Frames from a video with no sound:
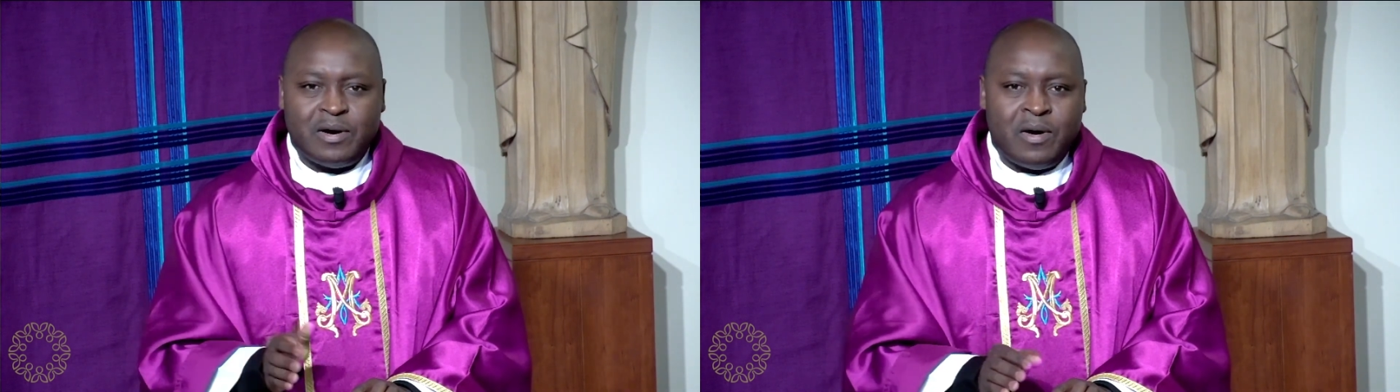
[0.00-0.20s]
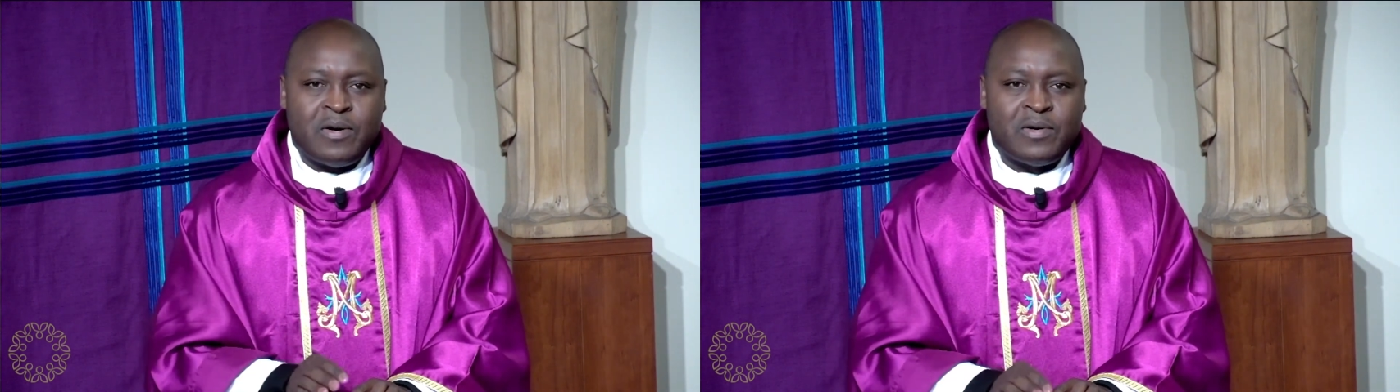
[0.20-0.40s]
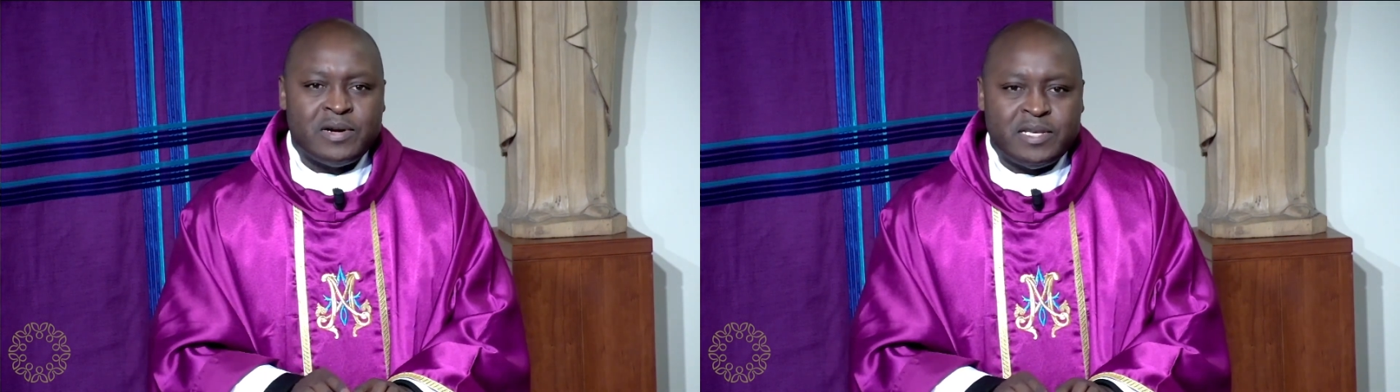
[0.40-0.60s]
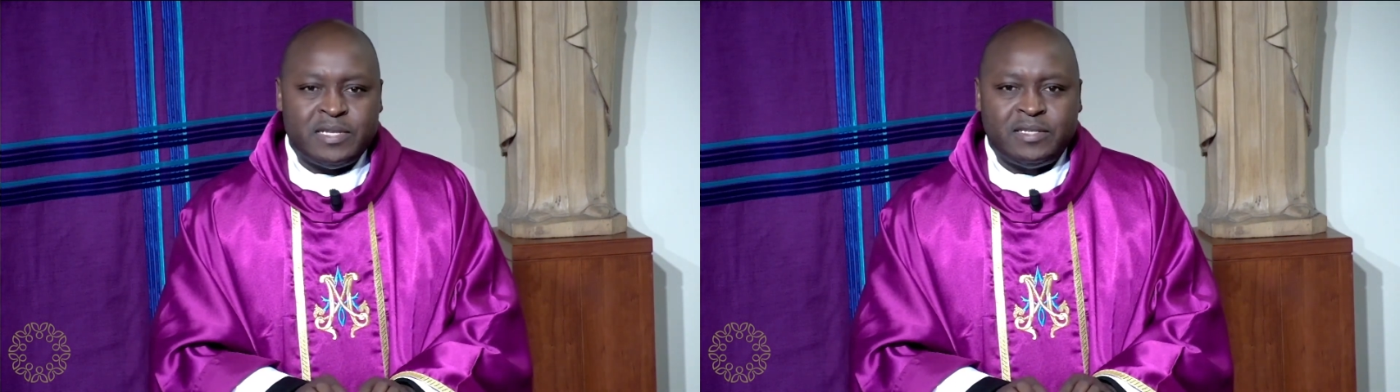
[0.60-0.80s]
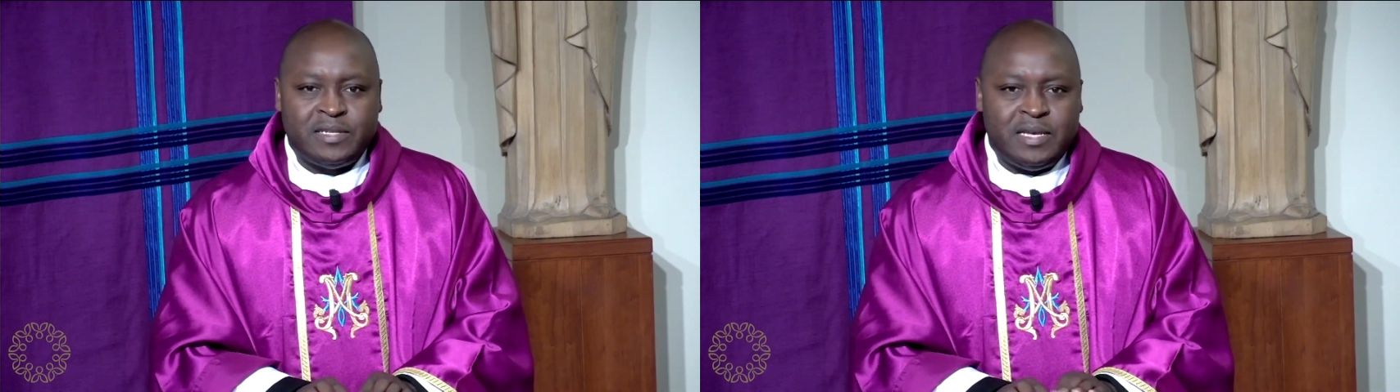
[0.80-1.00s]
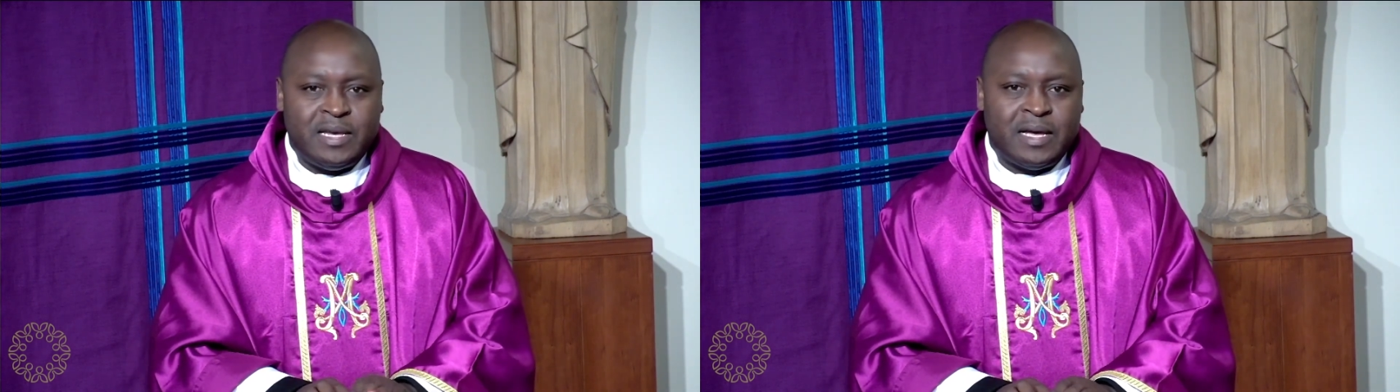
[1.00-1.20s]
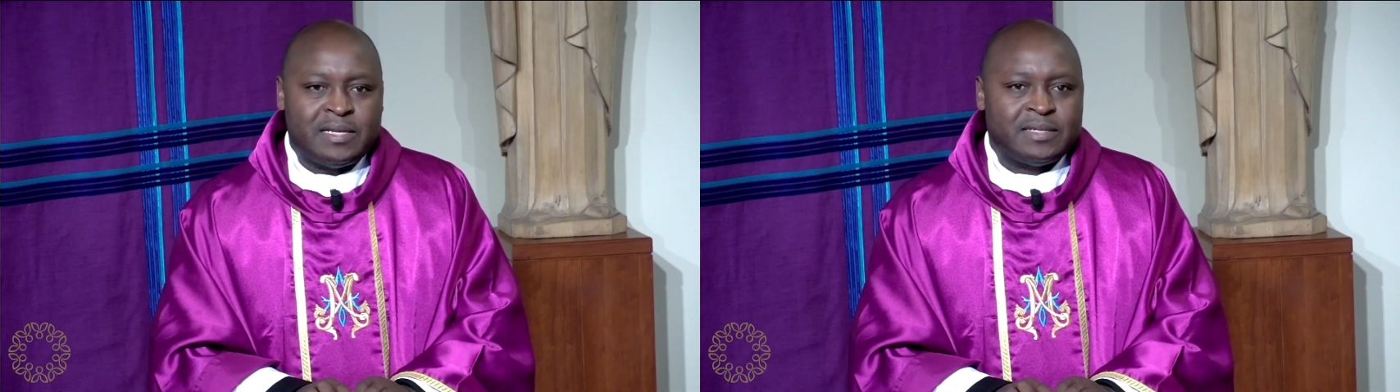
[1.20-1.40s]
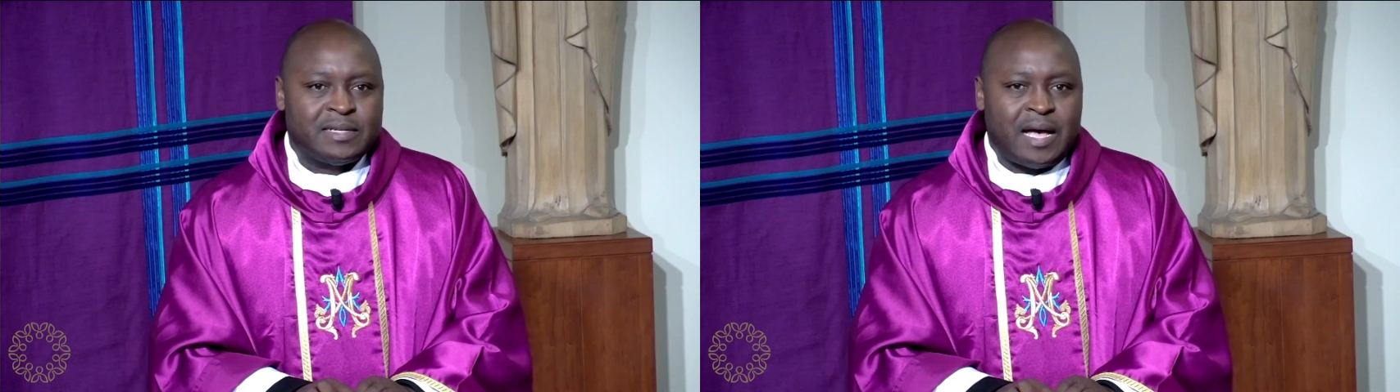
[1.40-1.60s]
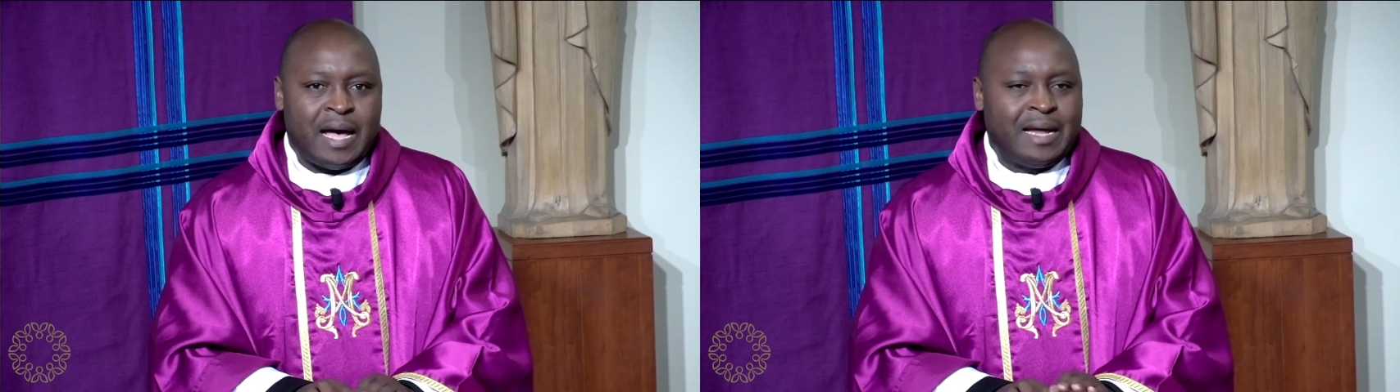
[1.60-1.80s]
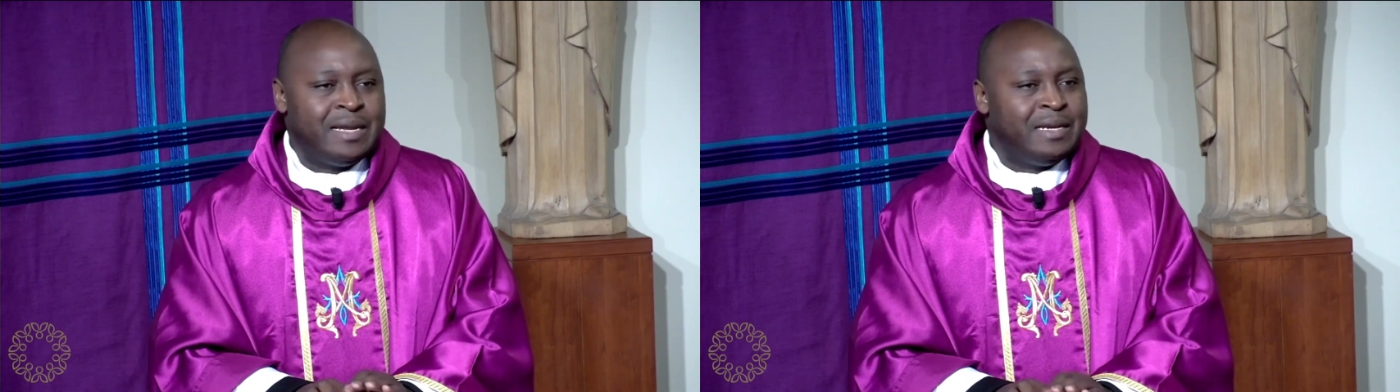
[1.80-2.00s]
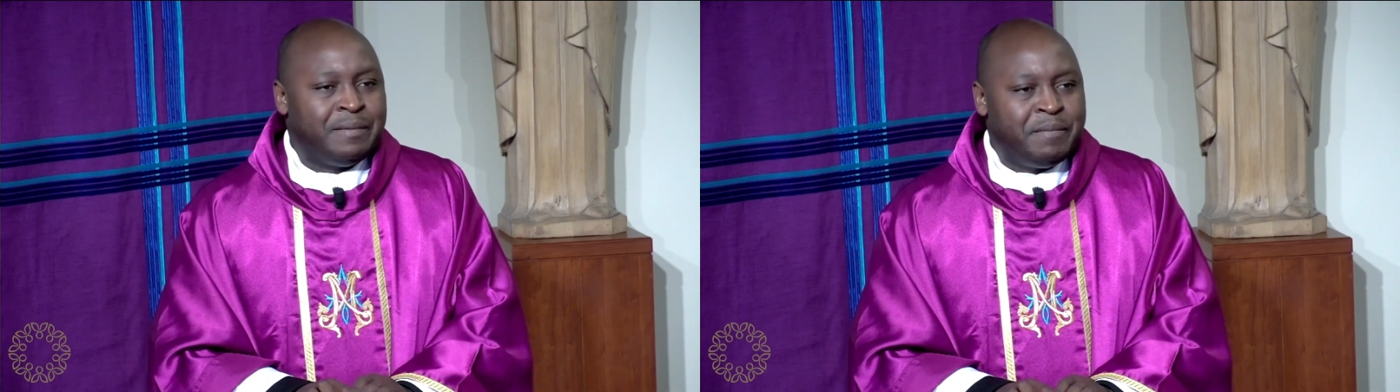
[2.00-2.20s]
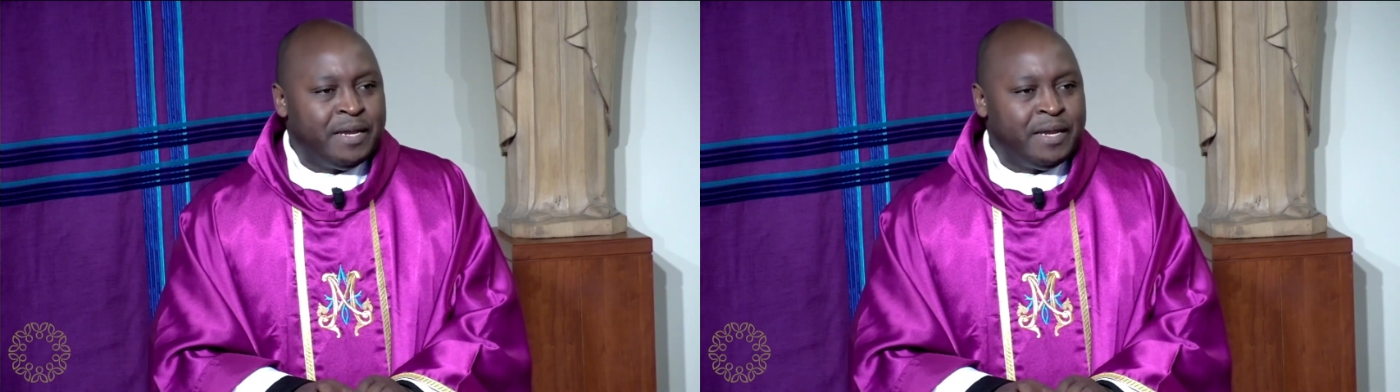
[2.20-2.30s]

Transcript: all these years hadn't